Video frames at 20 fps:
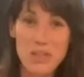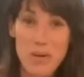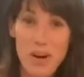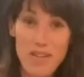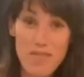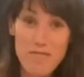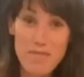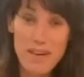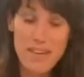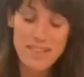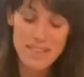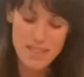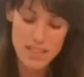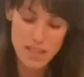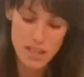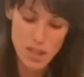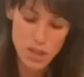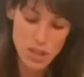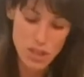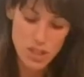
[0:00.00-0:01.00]
I've mixed
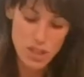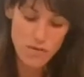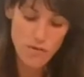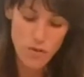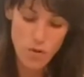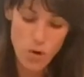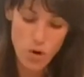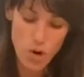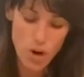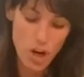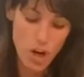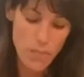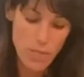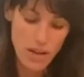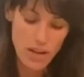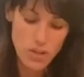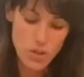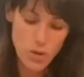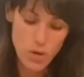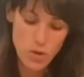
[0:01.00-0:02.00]
this for
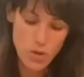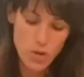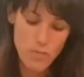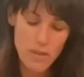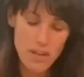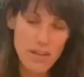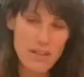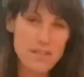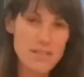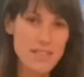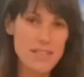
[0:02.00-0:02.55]
about 2 or 3 minutes.